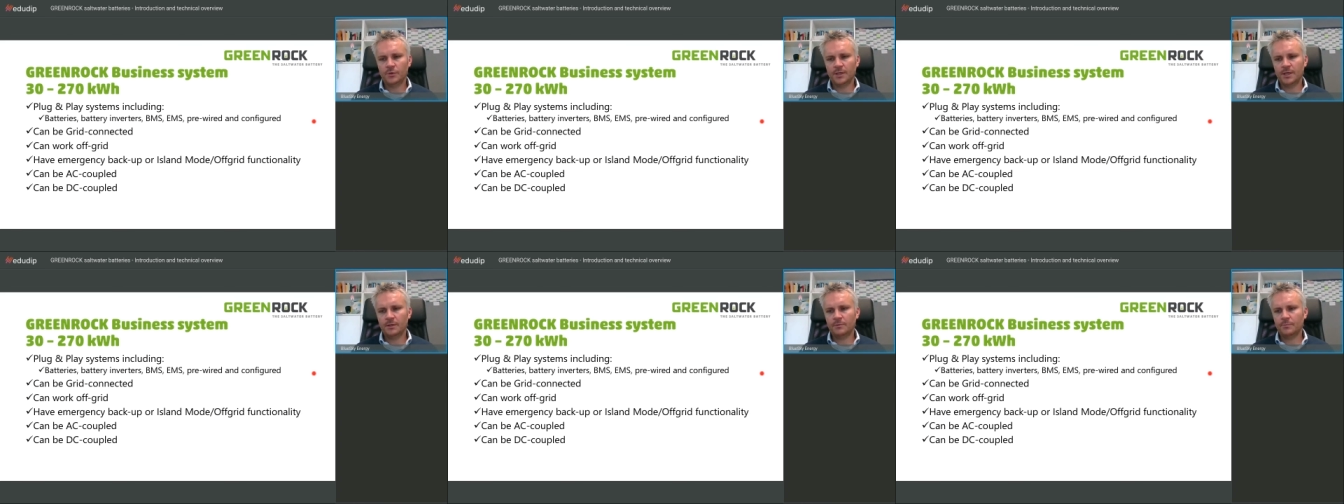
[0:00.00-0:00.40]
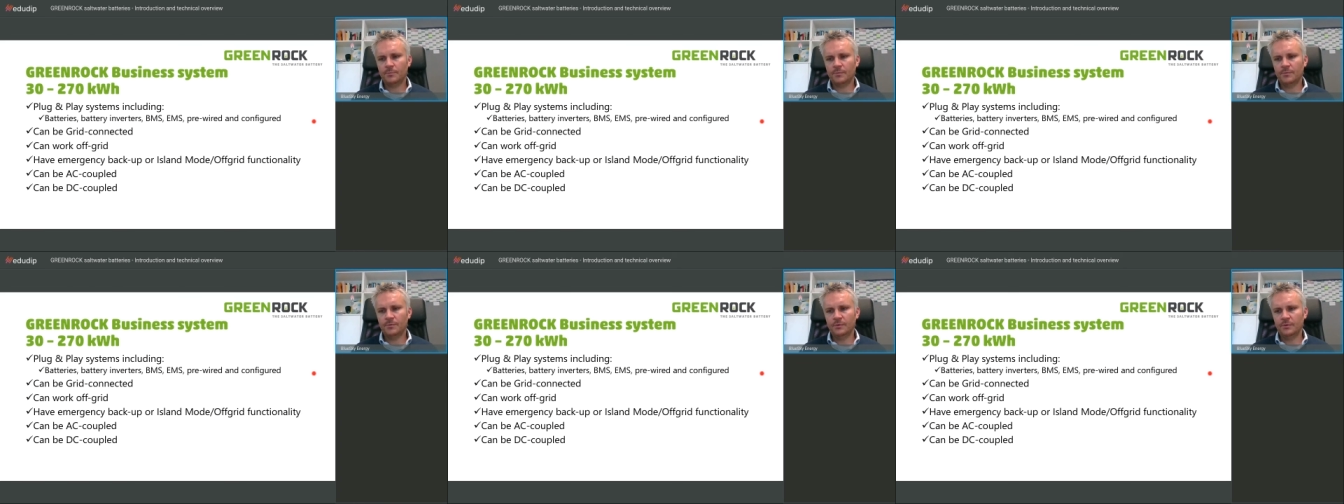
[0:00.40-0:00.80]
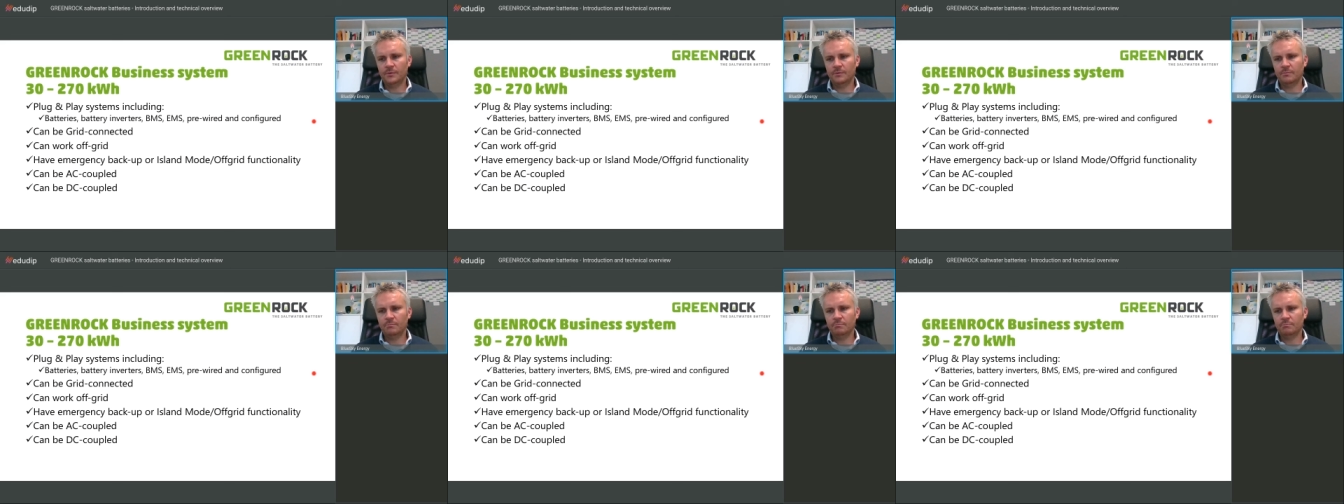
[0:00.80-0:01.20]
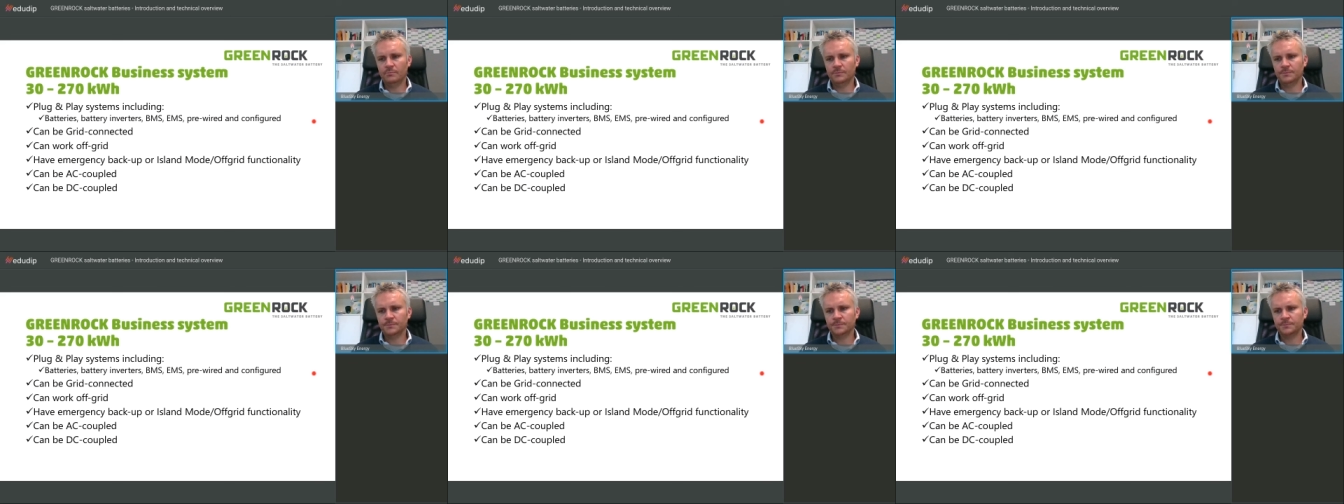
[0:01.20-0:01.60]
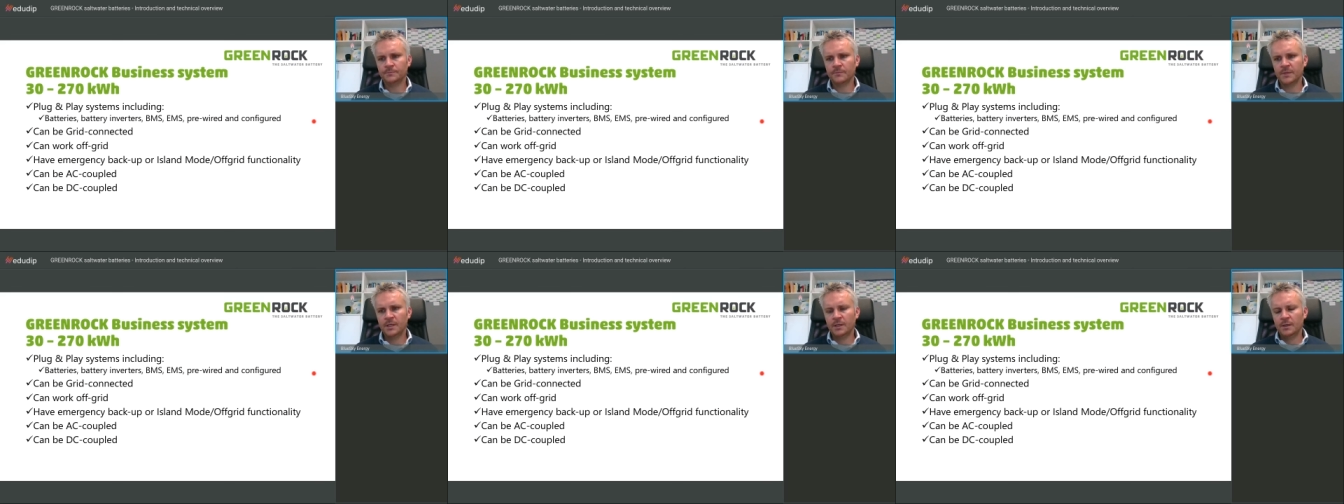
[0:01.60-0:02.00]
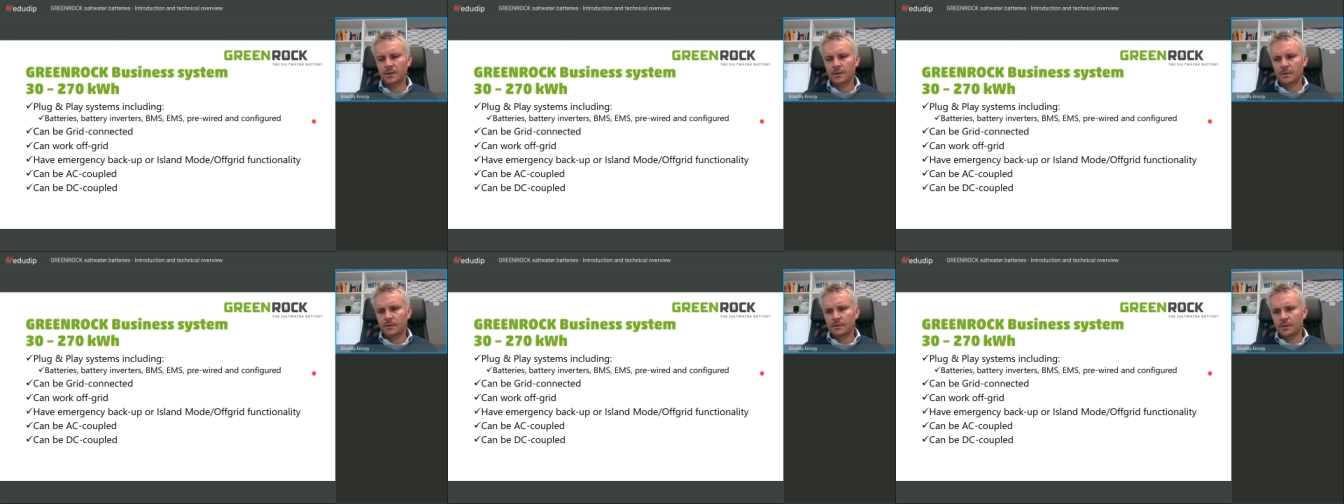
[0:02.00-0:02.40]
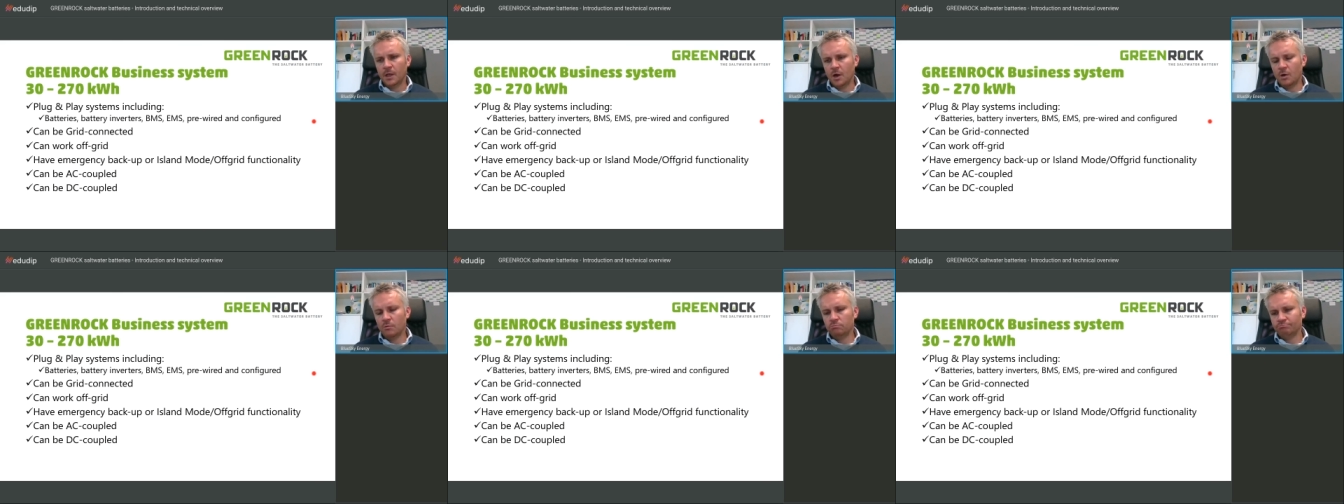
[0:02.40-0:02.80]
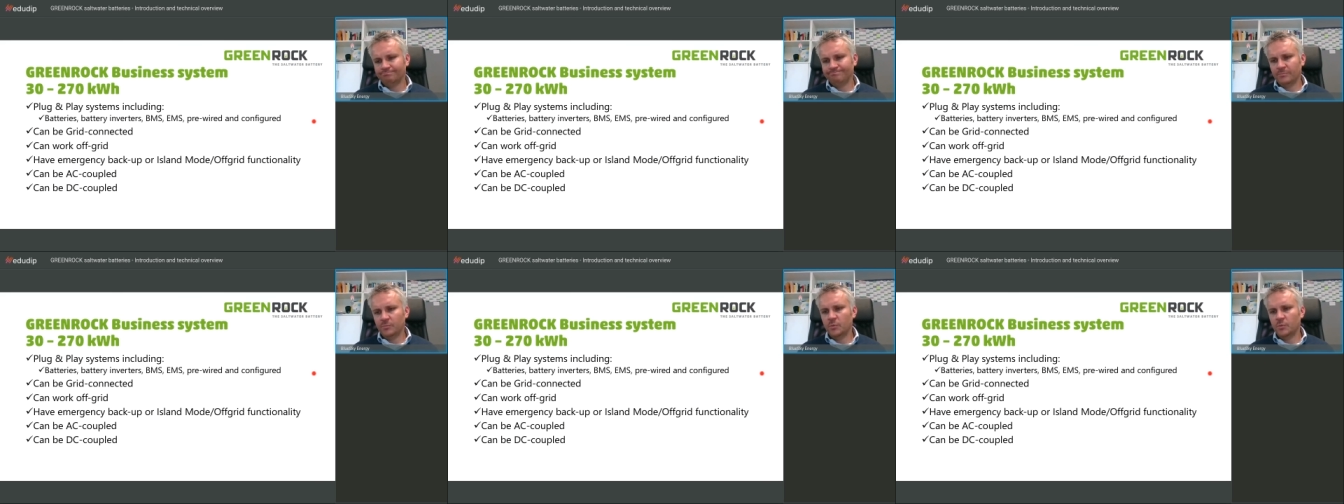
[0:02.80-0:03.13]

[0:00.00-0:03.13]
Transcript: Now we have got no opportunity to do so, unfortunately.